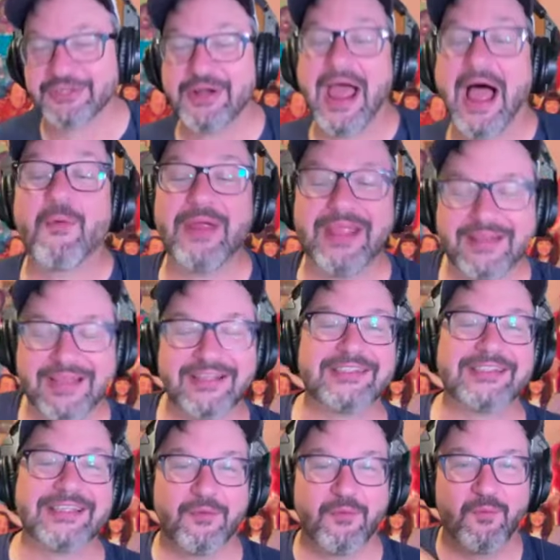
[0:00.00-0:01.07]
Now we because
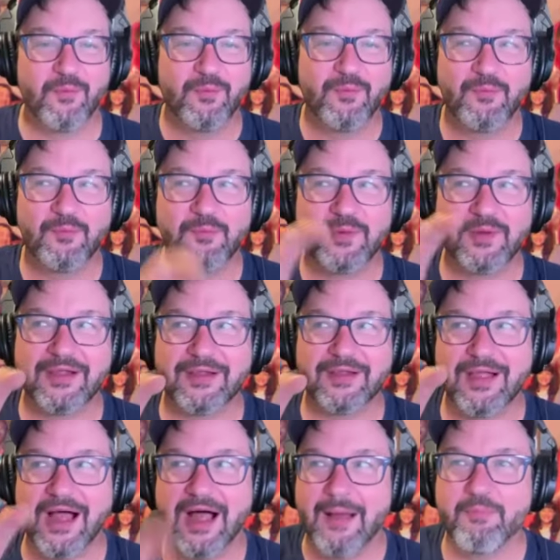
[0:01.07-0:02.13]
the
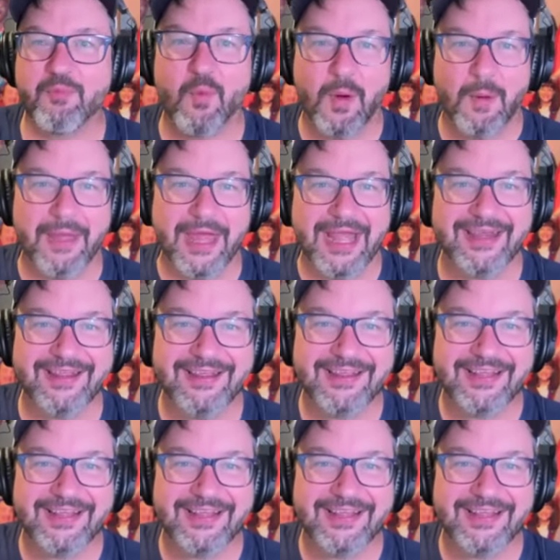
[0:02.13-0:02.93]
cop woman